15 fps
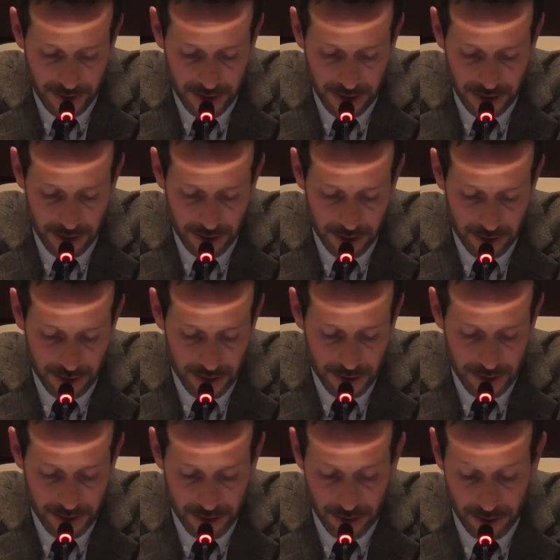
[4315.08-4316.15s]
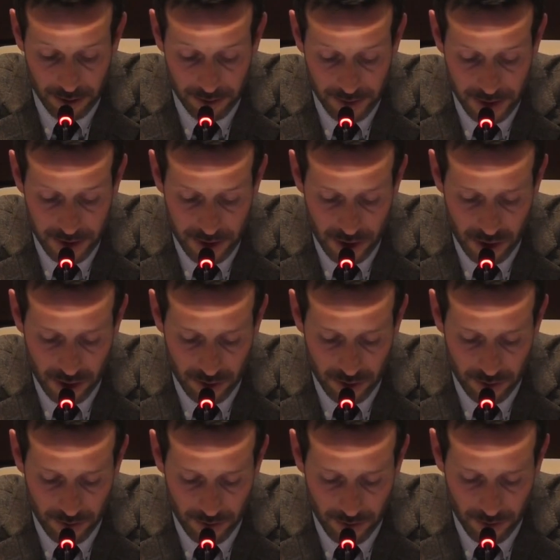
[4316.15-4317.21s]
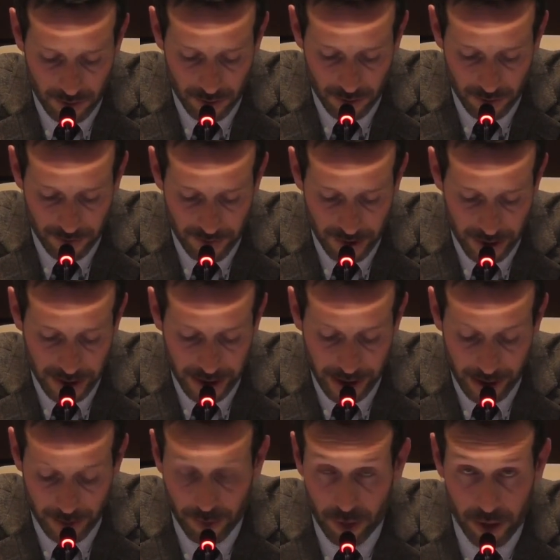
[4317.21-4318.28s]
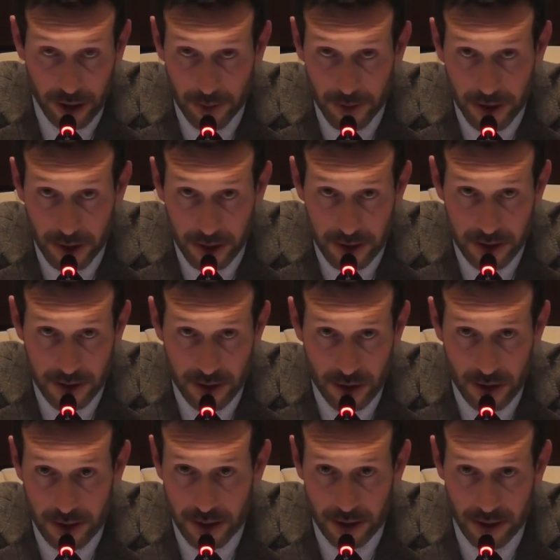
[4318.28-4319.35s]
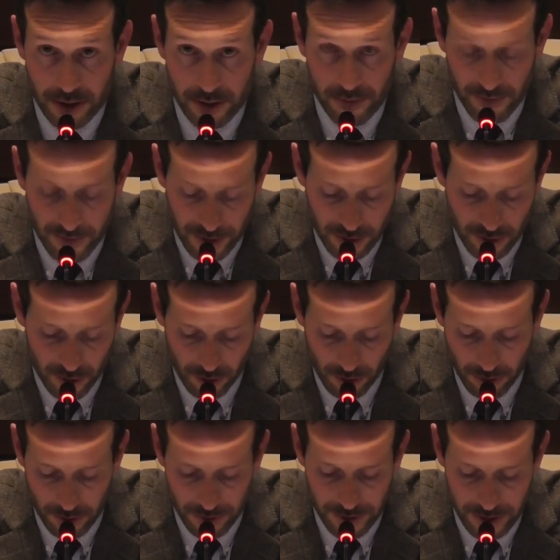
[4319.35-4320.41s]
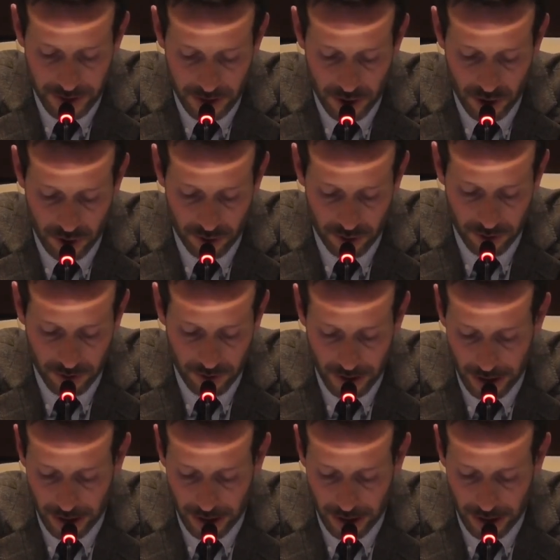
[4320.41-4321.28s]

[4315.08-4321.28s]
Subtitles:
this decision very carefully because it's just an individual decision